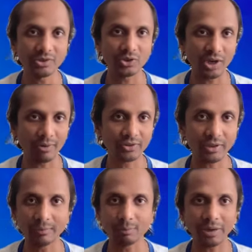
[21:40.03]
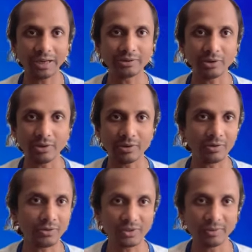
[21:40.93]
JavaScript, Python,
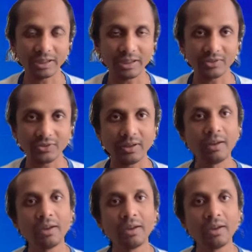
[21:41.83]
or something else.